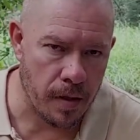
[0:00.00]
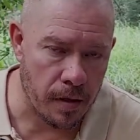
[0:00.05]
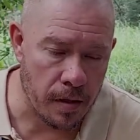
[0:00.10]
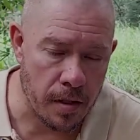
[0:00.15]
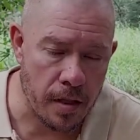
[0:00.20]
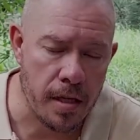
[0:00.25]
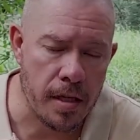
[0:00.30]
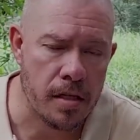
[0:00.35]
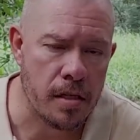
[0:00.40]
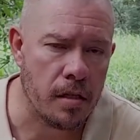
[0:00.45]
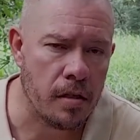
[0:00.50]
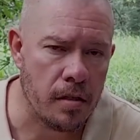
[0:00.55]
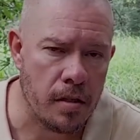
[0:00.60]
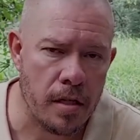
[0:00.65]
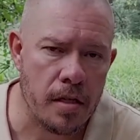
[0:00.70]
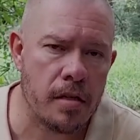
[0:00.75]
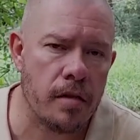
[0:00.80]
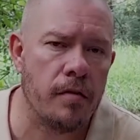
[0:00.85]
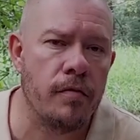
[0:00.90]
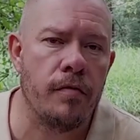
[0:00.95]
decent
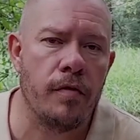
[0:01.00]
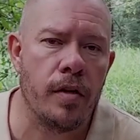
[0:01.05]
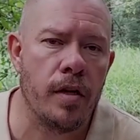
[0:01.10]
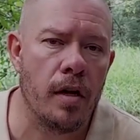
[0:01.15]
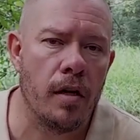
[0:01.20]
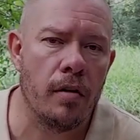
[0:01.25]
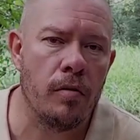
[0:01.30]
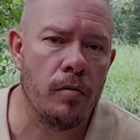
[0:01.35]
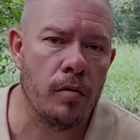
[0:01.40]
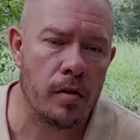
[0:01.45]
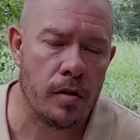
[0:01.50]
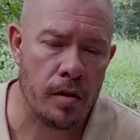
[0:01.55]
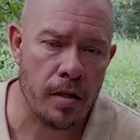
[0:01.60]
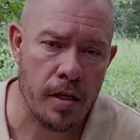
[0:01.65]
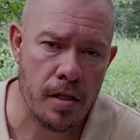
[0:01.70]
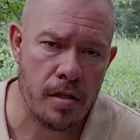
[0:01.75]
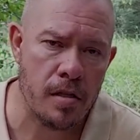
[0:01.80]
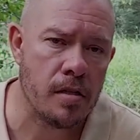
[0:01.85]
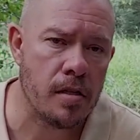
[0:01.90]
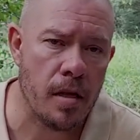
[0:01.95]
video with
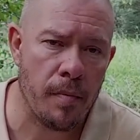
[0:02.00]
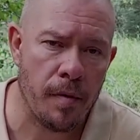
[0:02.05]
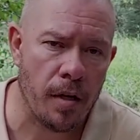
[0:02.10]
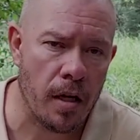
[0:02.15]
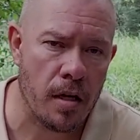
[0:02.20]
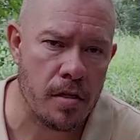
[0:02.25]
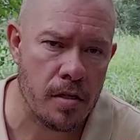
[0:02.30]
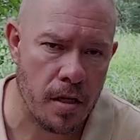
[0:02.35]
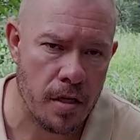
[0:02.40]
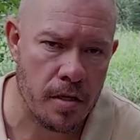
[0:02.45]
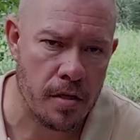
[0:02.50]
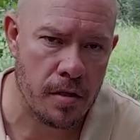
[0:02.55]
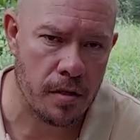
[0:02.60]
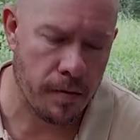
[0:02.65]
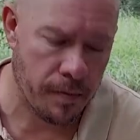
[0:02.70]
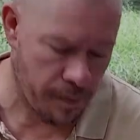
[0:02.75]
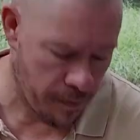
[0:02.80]
decent stabilization.